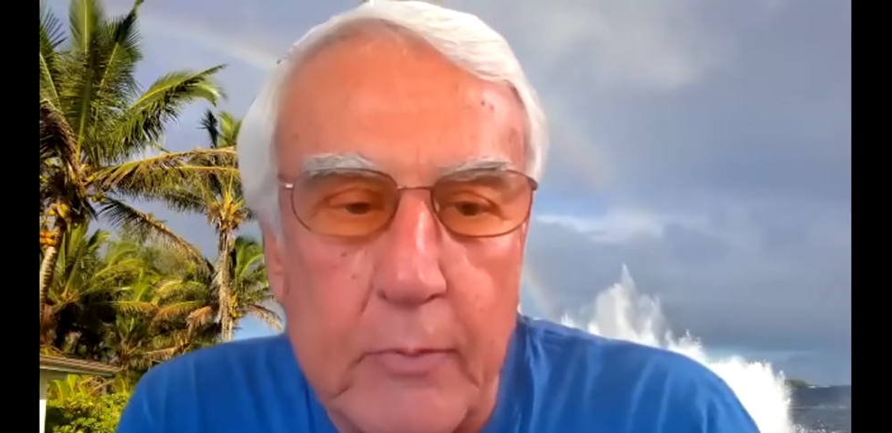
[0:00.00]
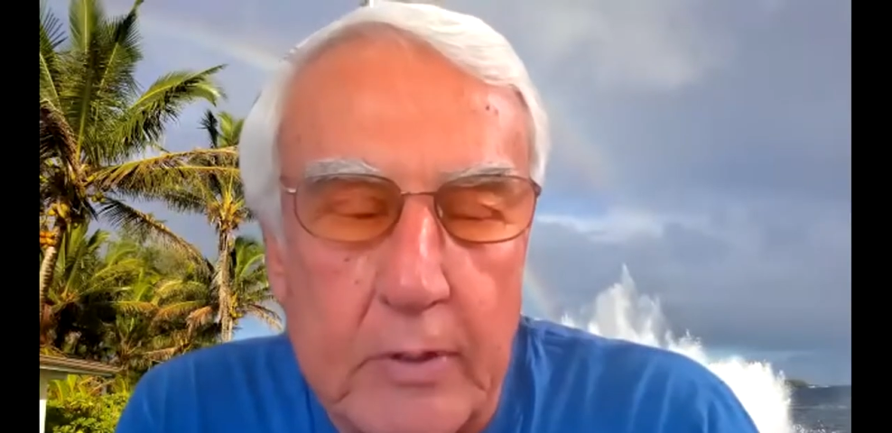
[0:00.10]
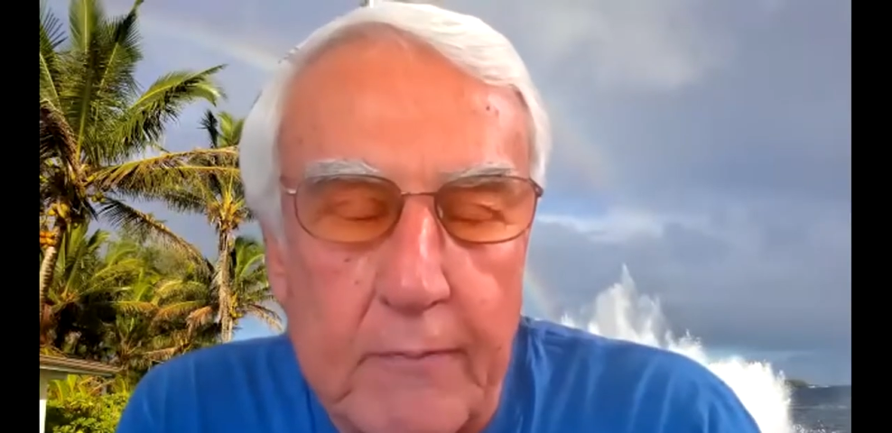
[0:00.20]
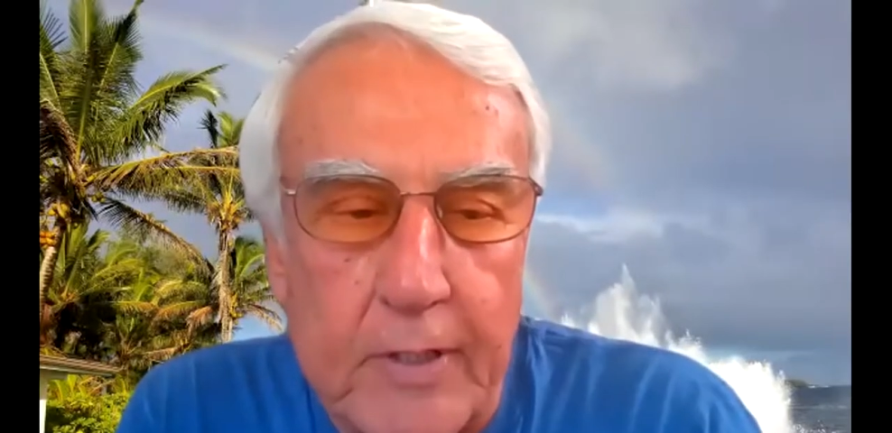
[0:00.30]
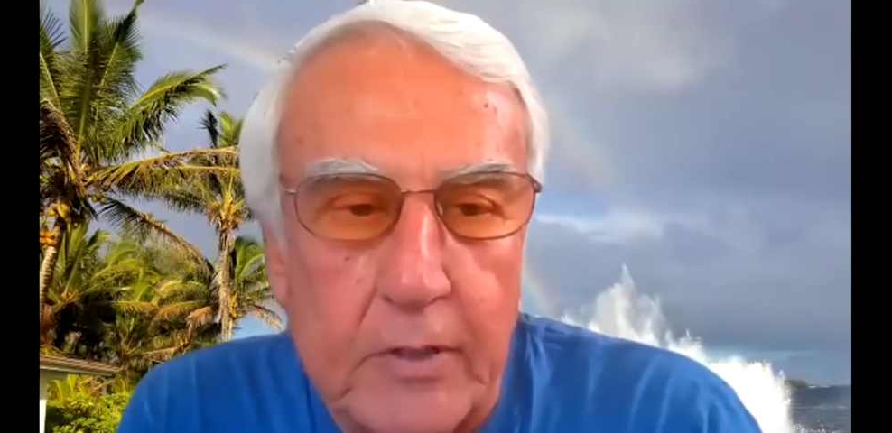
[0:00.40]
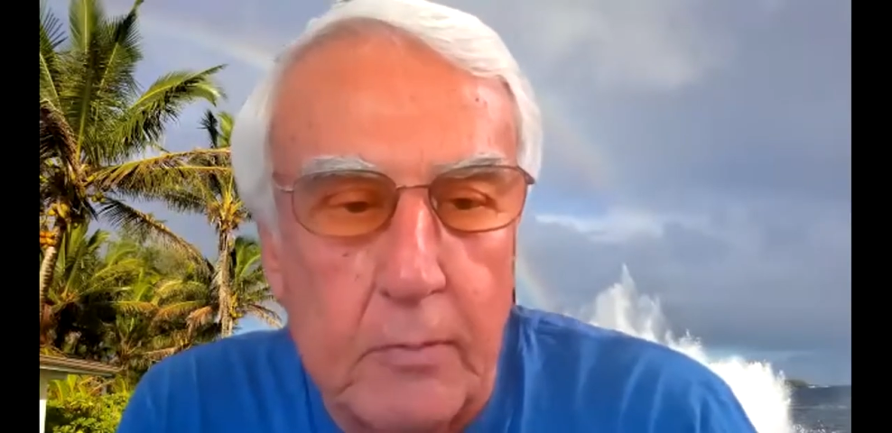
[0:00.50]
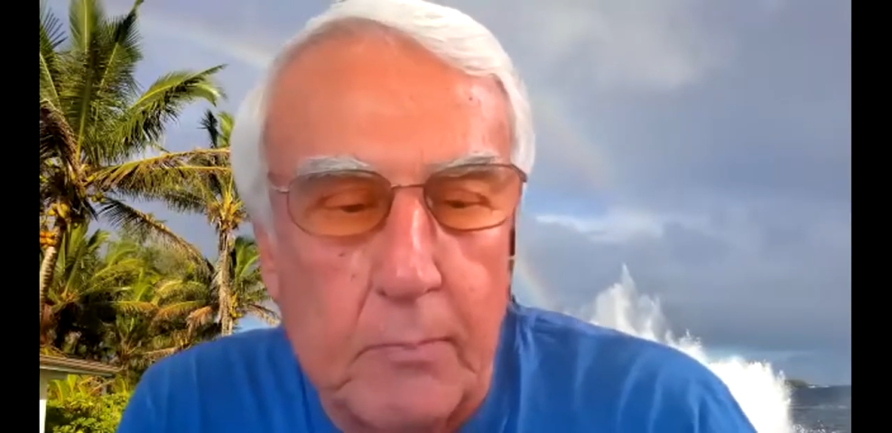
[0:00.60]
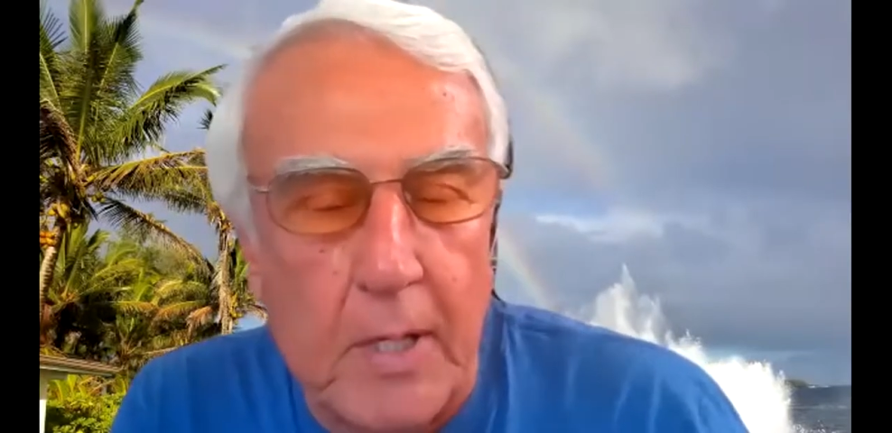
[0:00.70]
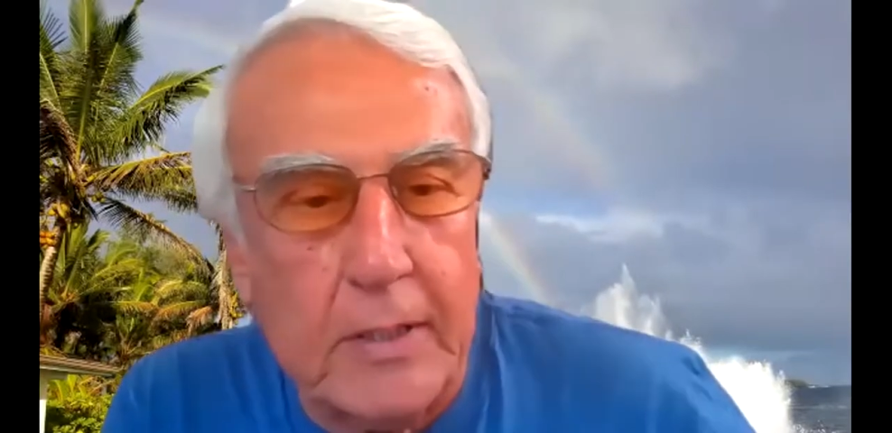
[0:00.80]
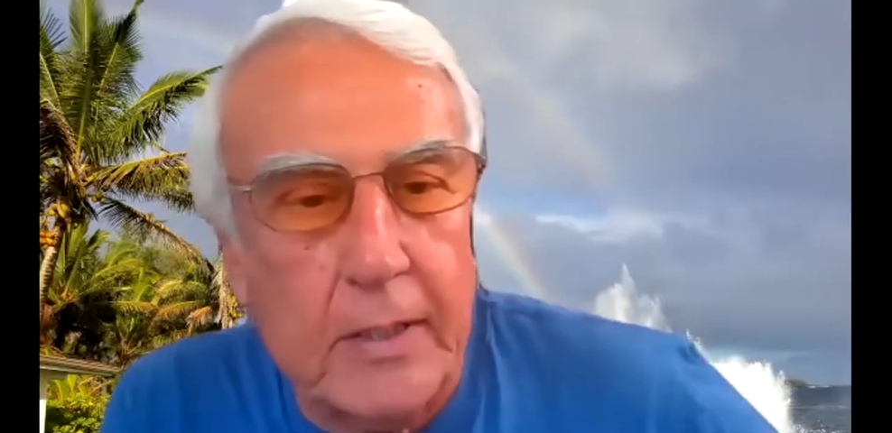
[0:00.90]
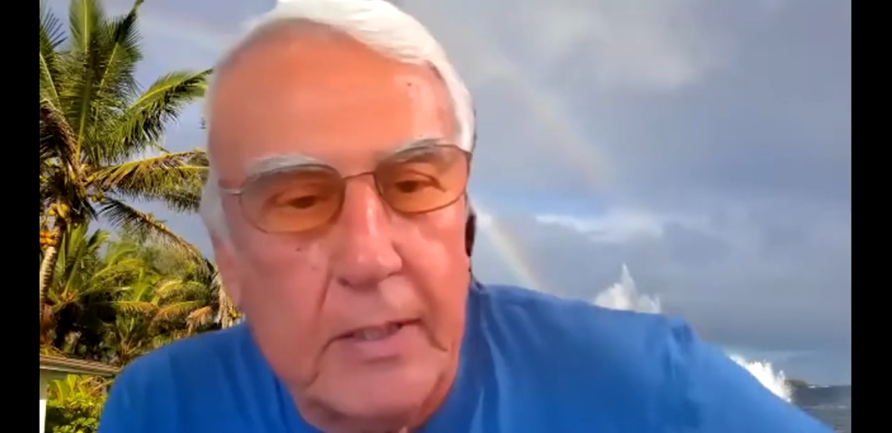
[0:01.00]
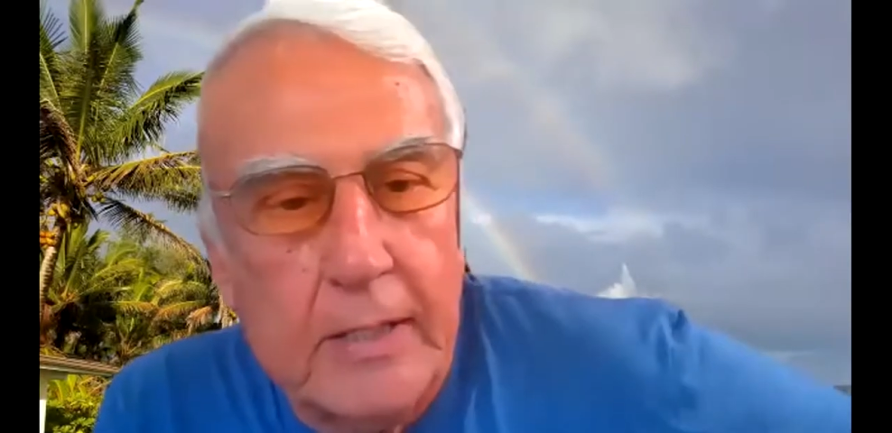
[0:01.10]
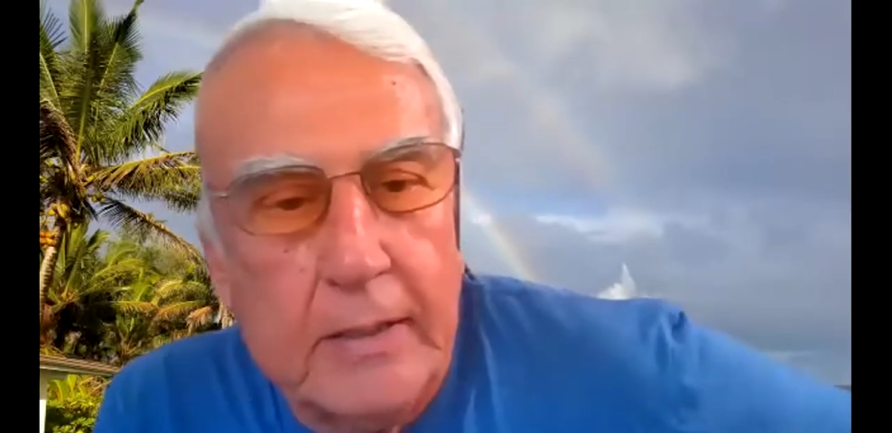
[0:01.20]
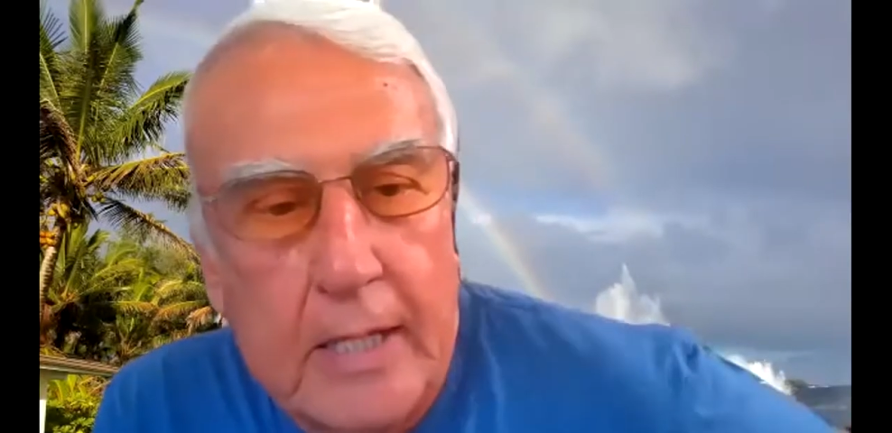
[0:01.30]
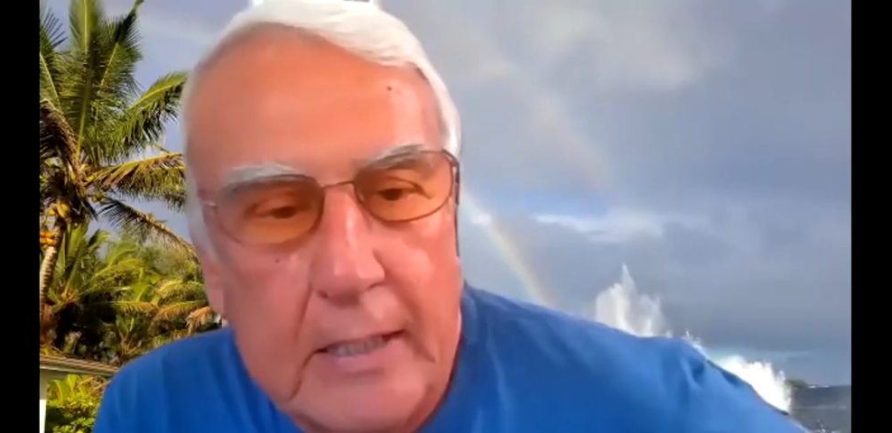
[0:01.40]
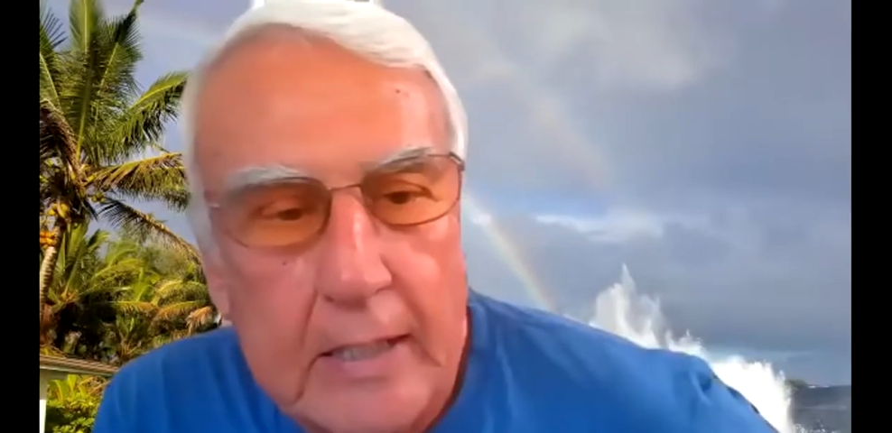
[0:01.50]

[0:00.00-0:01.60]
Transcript: with the vineyard market, and